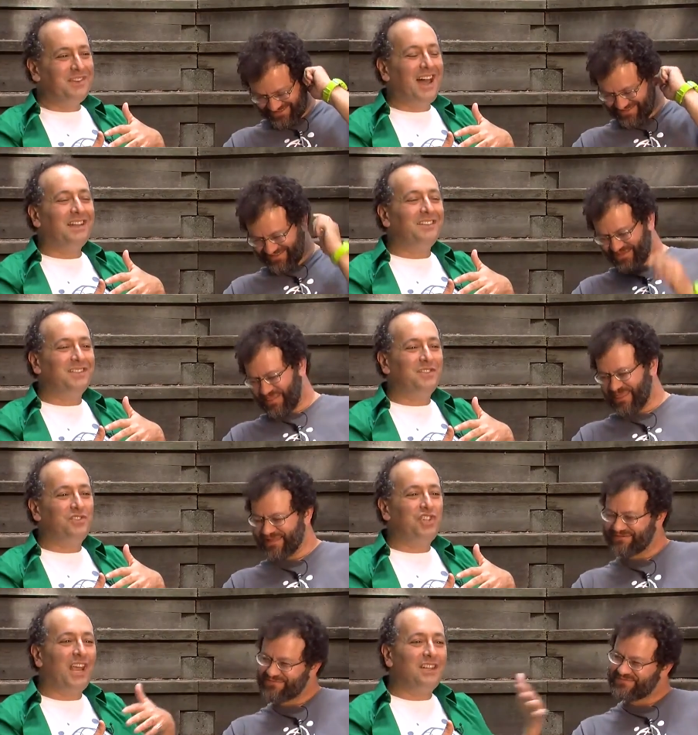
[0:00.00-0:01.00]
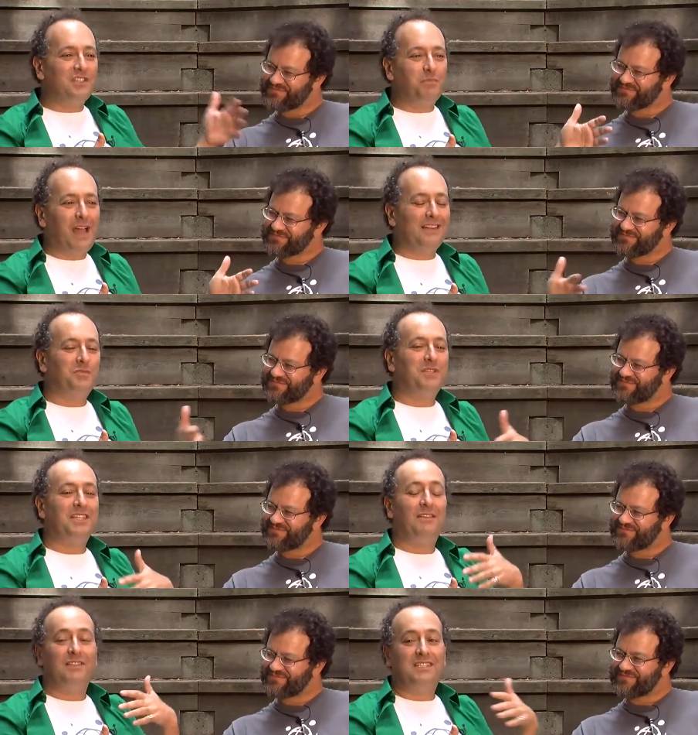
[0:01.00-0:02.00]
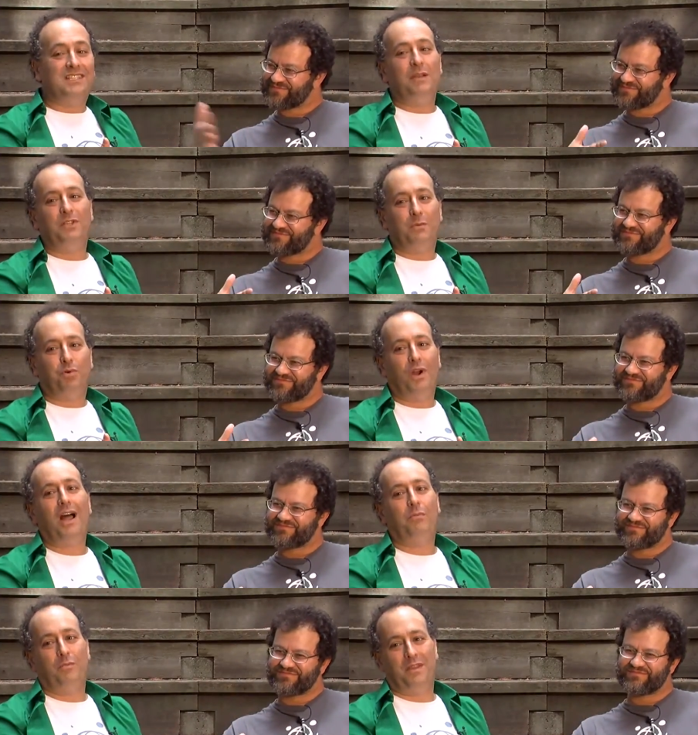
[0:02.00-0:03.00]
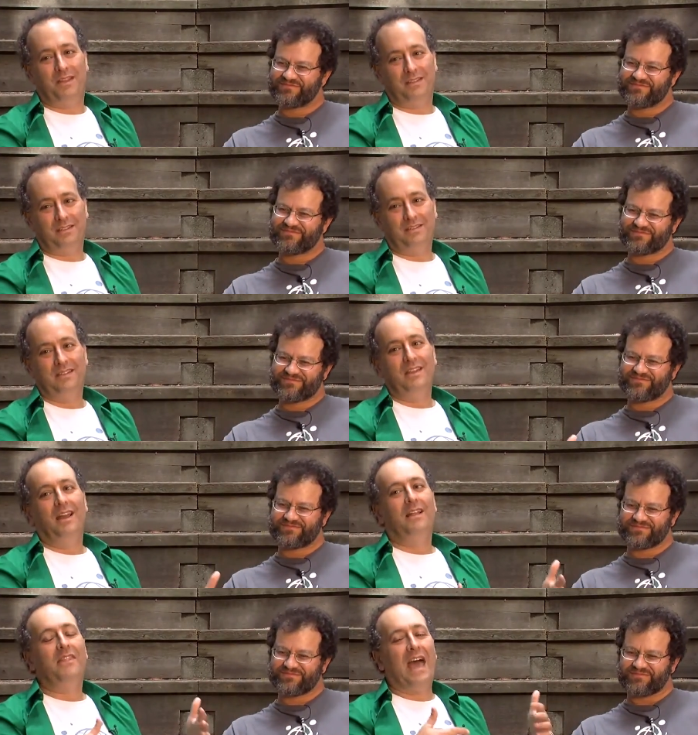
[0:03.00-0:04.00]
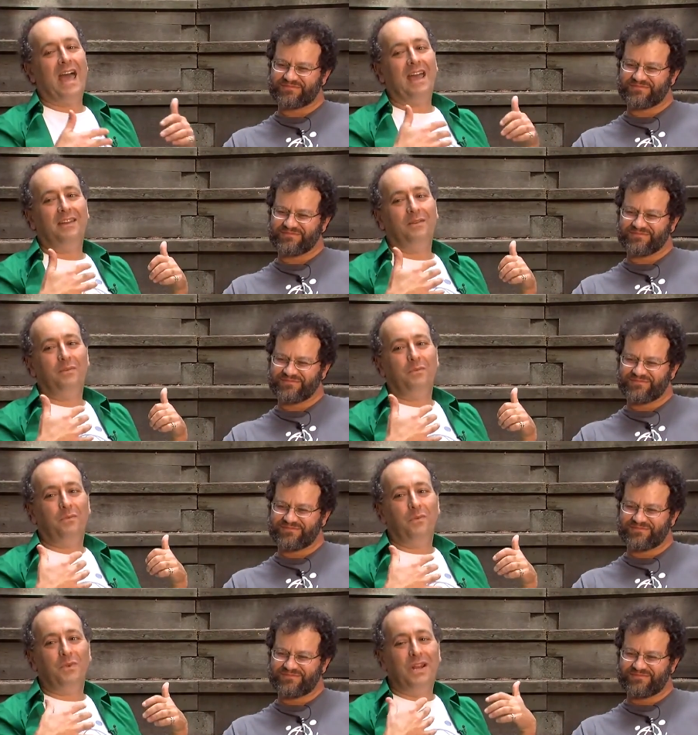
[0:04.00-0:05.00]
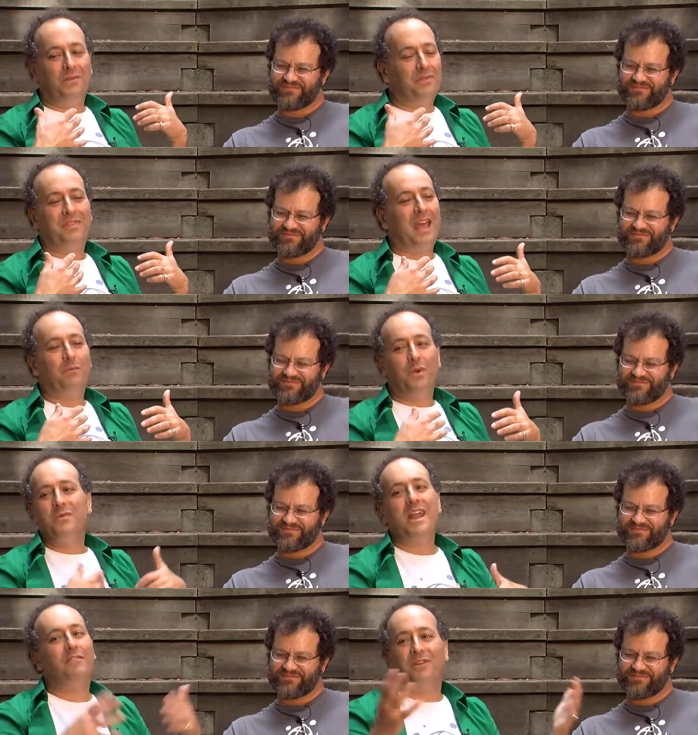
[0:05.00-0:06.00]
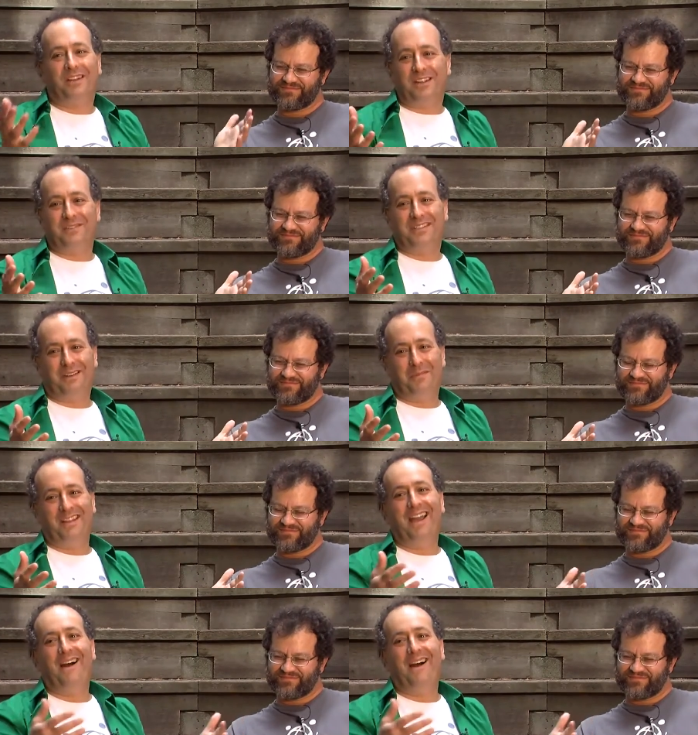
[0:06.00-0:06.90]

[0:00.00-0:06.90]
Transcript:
Speaker 1: not just change his practice, but to even see what the problem is, that you know that we were never going to convince anybody